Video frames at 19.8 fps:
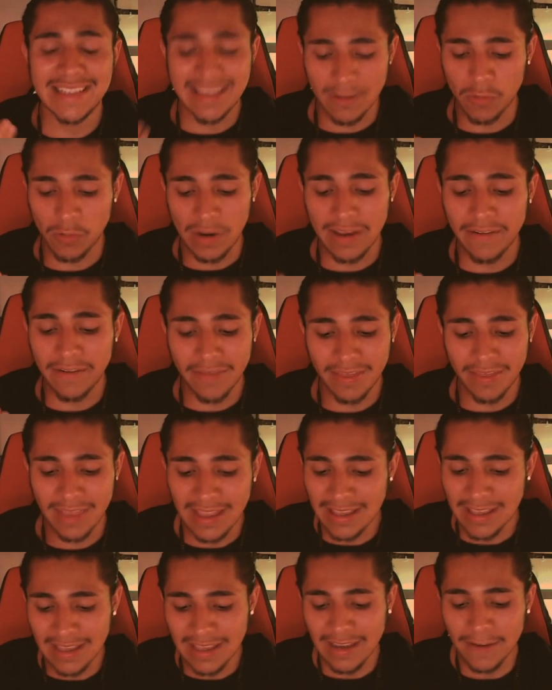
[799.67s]
way of
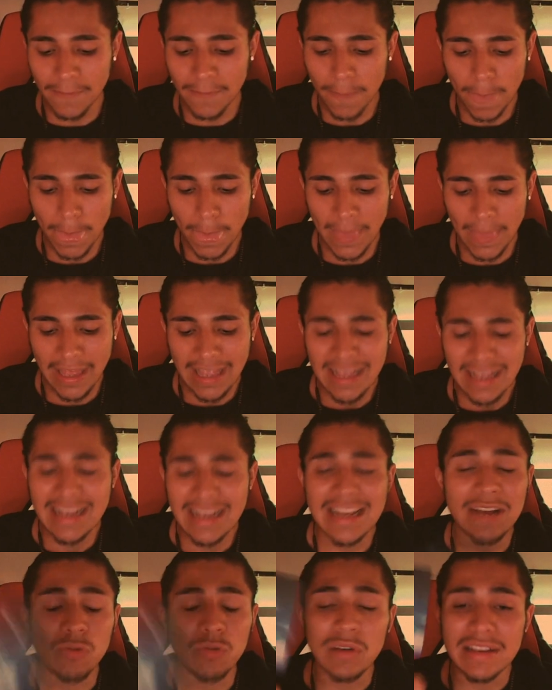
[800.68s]
thinking
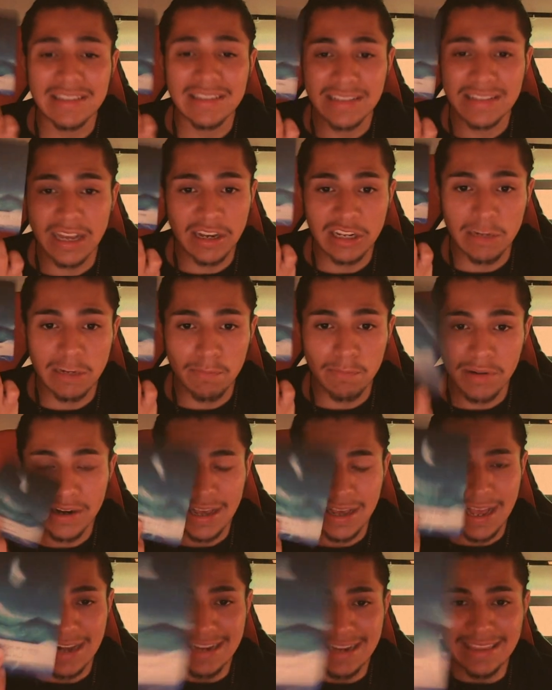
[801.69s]
is not going to
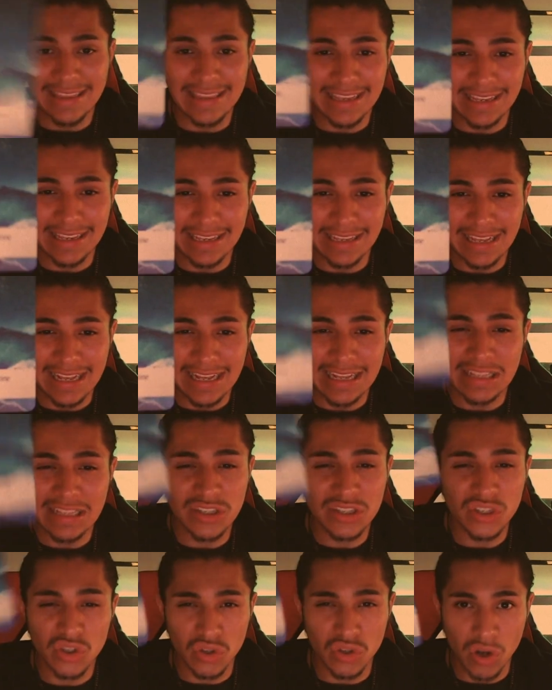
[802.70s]
put anything in
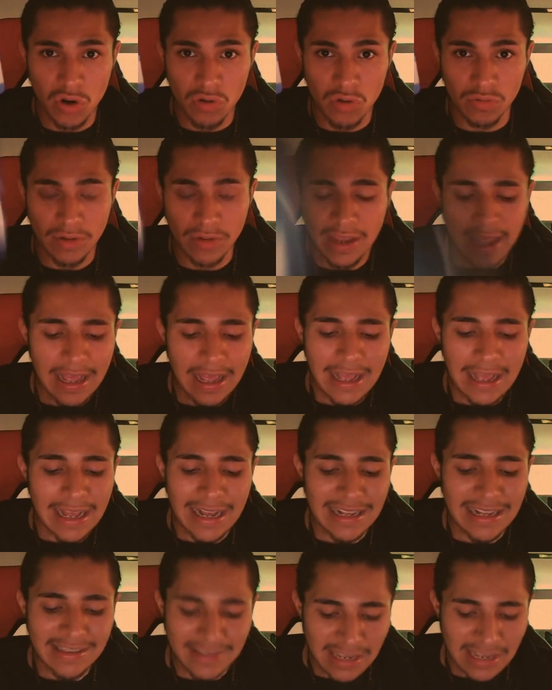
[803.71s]
stone.
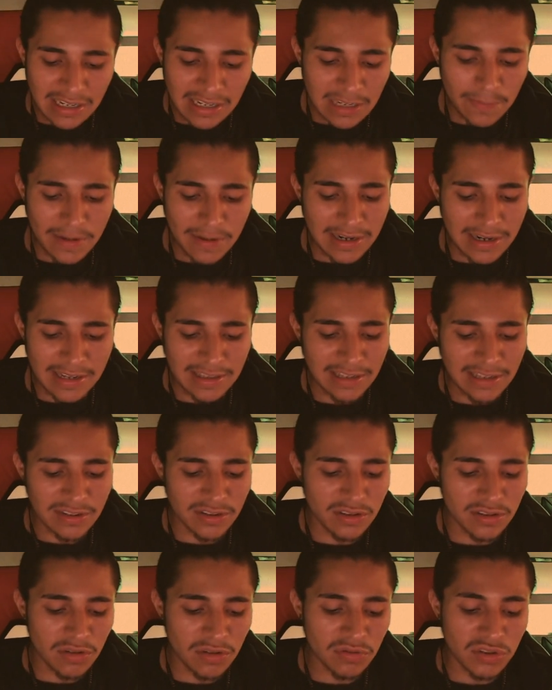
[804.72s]
It's not going to put anything in
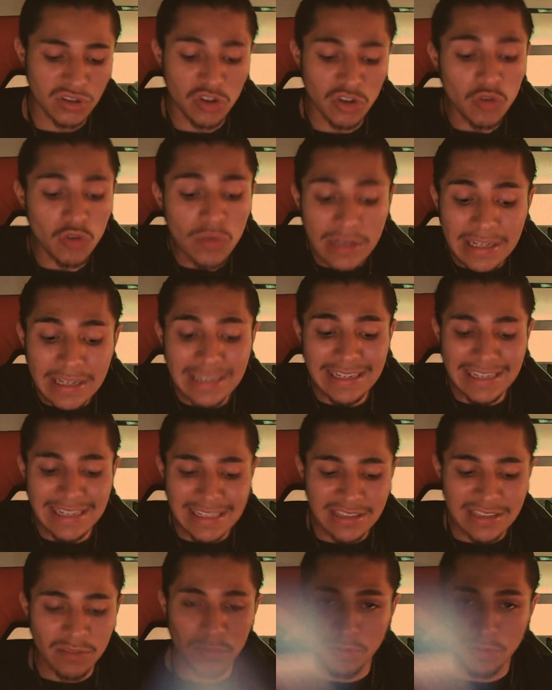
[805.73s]
stone. So you really
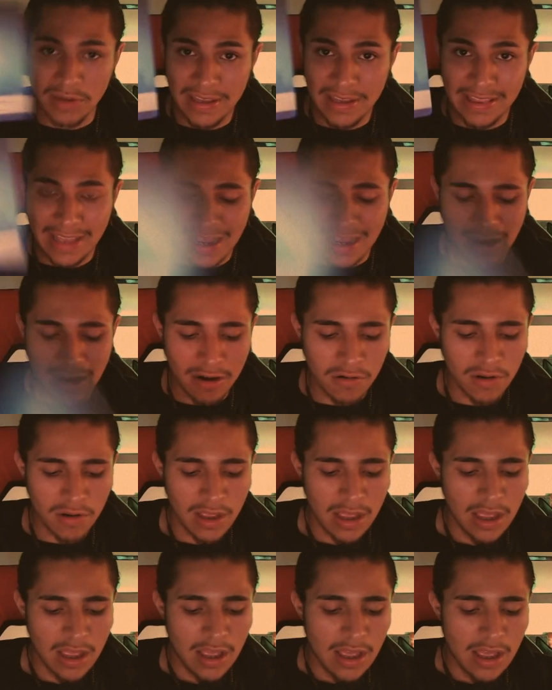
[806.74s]
need to breathe
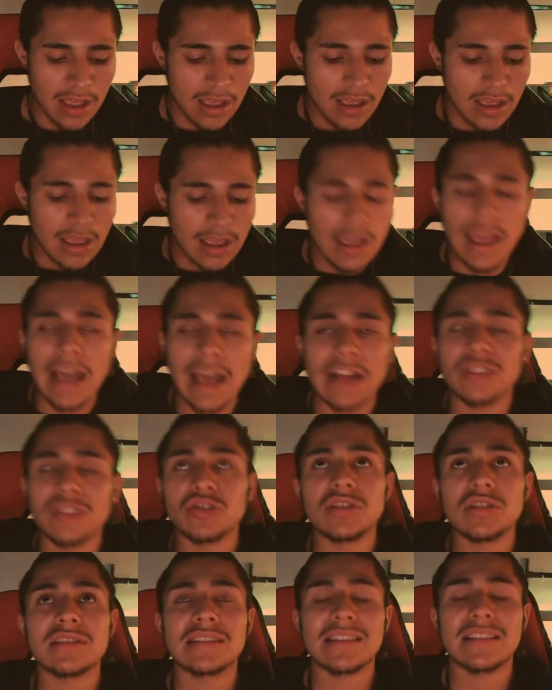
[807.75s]
out and
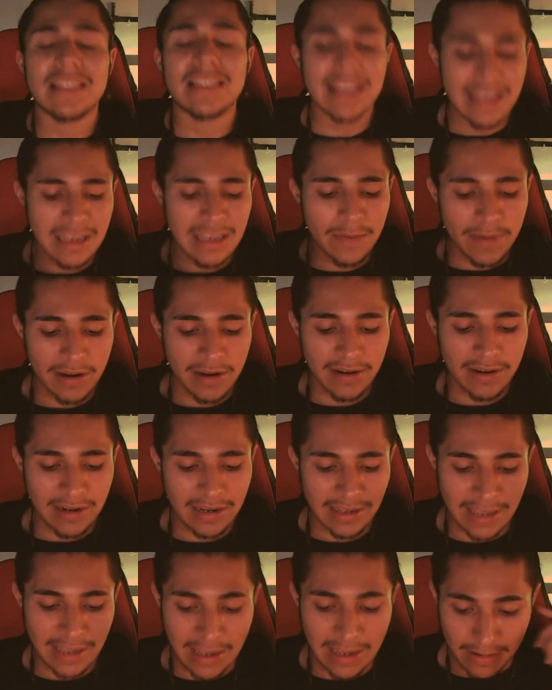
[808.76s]
just think about it
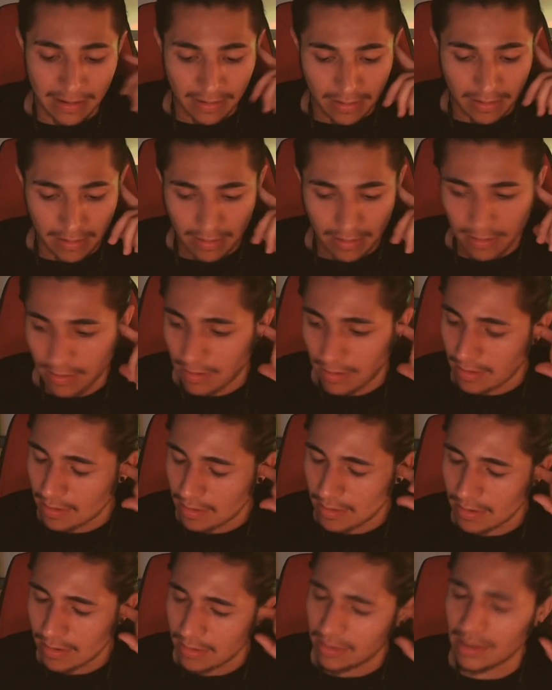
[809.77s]
again.
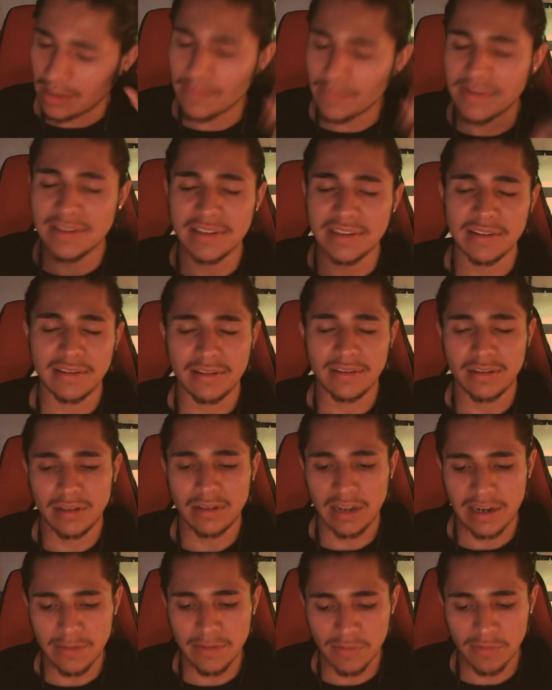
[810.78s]
Let me see.
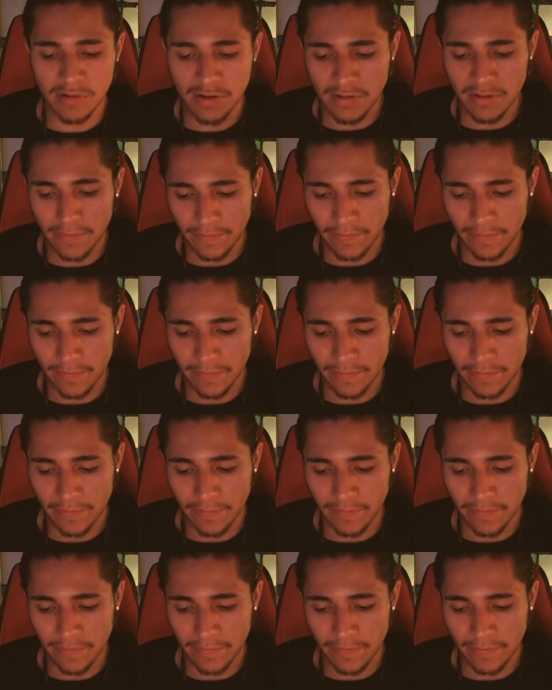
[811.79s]
Any more?